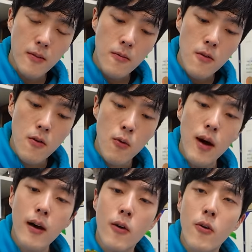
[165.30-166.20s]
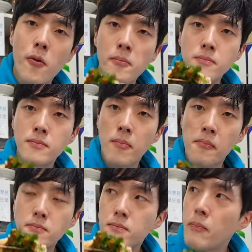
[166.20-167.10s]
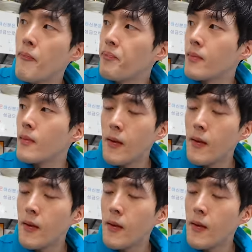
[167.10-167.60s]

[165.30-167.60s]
even gave me more soup to keep the noodle warm.